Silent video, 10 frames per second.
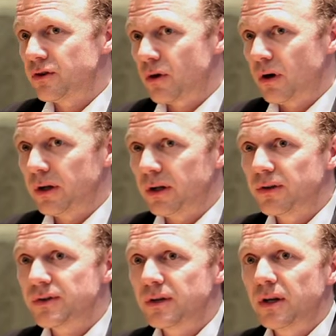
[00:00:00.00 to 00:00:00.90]
and
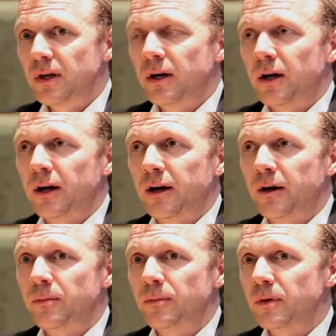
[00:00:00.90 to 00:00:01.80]
drawings.
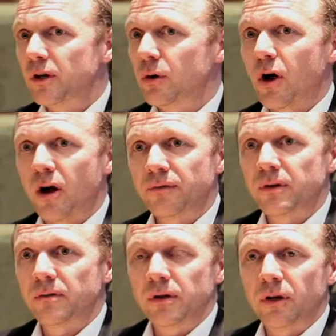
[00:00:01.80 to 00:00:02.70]
You don't
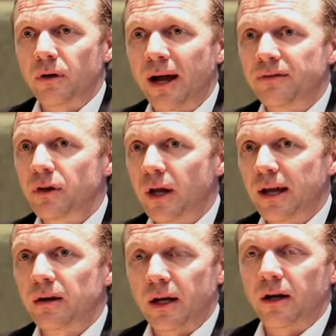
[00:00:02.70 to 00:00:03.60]
often, have to
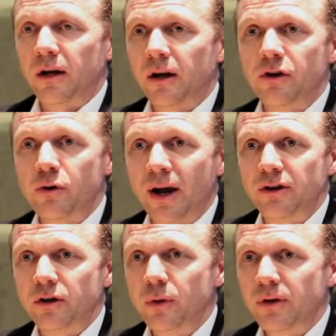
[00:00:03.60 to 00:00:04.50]
get an
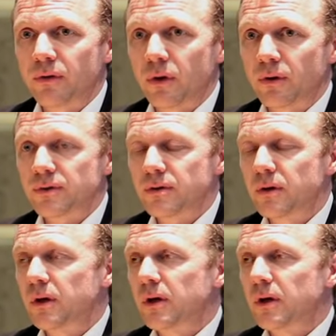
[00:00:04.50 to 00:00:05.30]
undergrad degree for those.